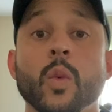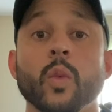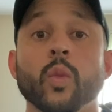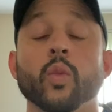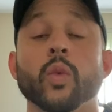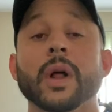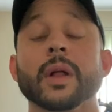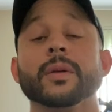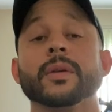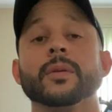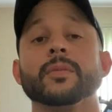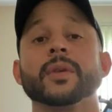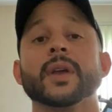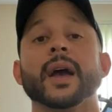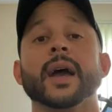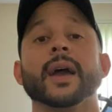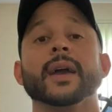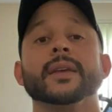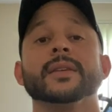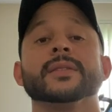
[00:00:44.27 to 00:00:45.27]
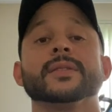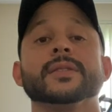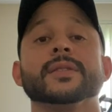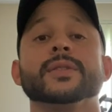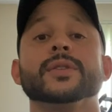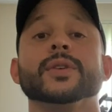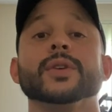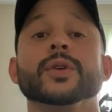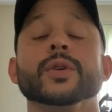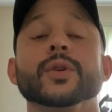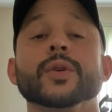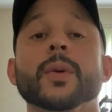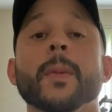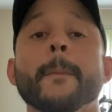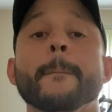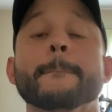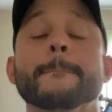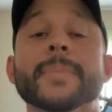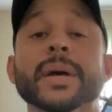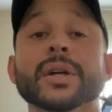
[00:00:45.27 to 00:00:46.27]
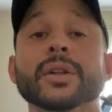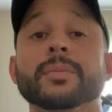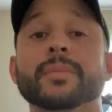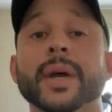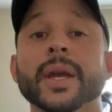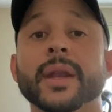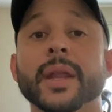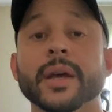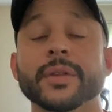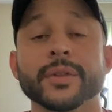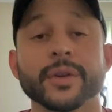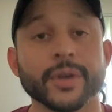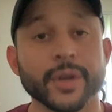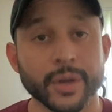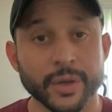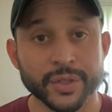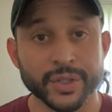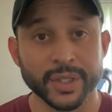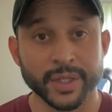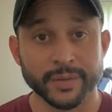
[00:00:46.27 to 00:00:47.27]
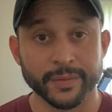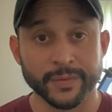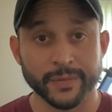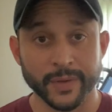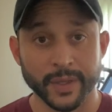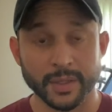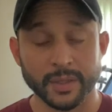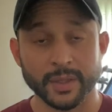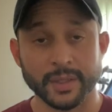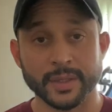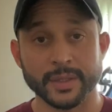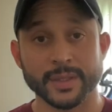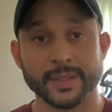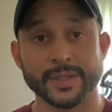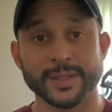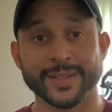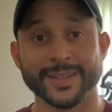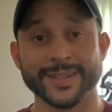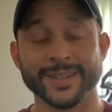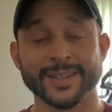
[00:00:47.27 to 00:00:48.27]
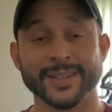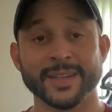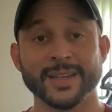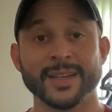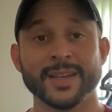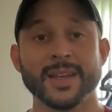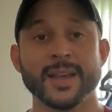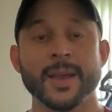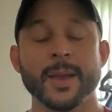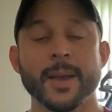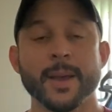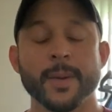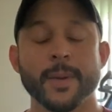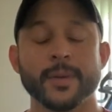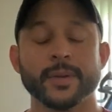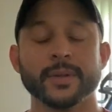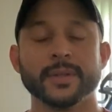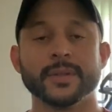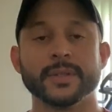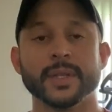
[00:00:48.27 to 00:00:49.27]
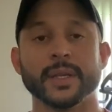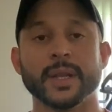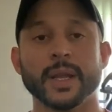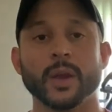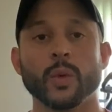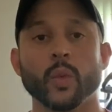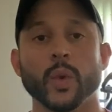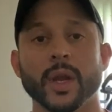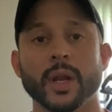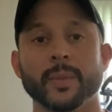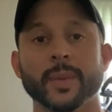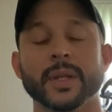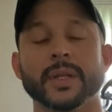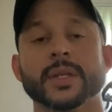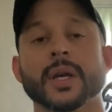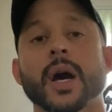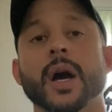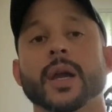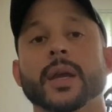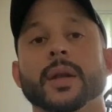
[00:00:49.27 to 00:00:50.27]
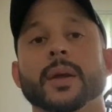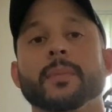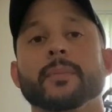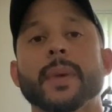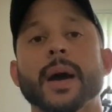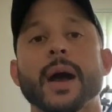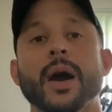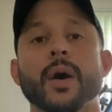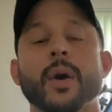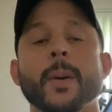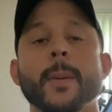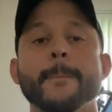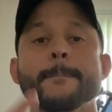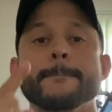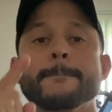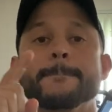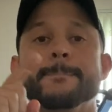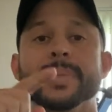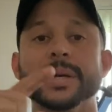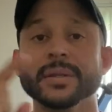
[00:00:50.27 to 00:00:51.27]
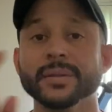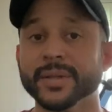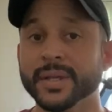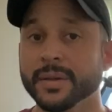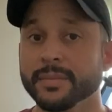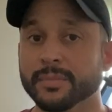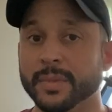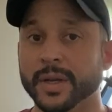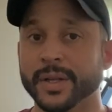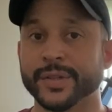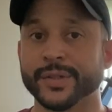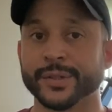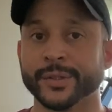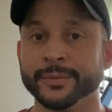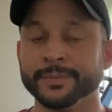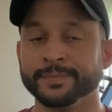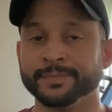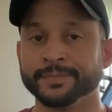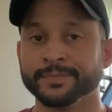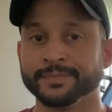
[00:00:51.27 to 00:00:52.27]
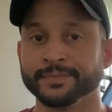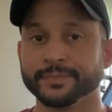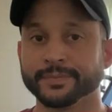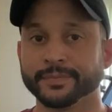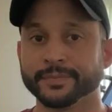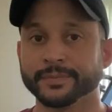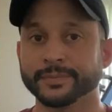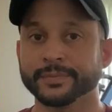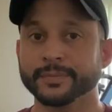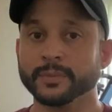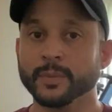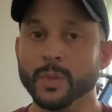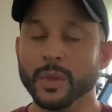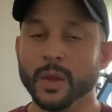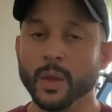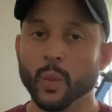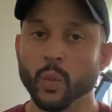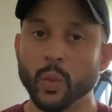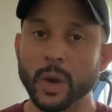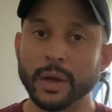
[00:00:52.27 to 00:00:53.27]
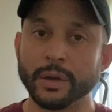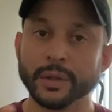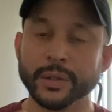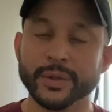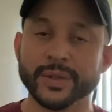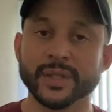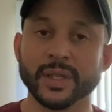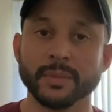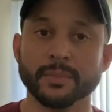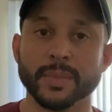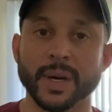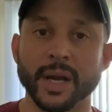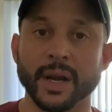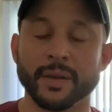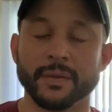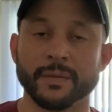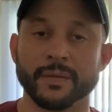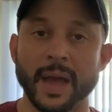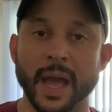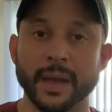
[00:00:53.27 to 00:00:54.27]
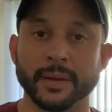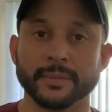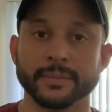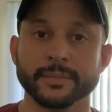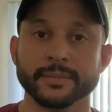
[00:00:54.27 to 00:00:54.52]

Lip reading: Welcome, guys, to Built by Nando Coaching and Fitness. Today, we're going to be talking about building muscle while losing body fat.